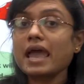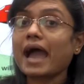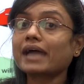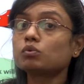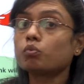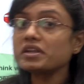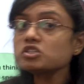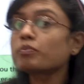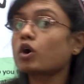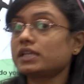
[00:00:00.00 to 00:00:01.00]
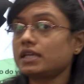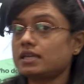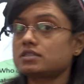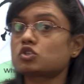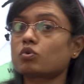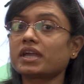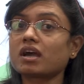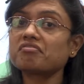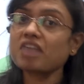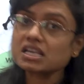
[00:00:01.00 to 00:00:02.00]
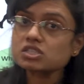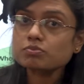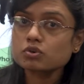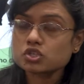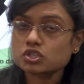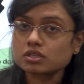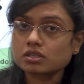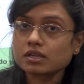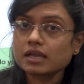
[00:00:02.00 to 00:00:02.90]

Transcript: and which body is showing a fast motion?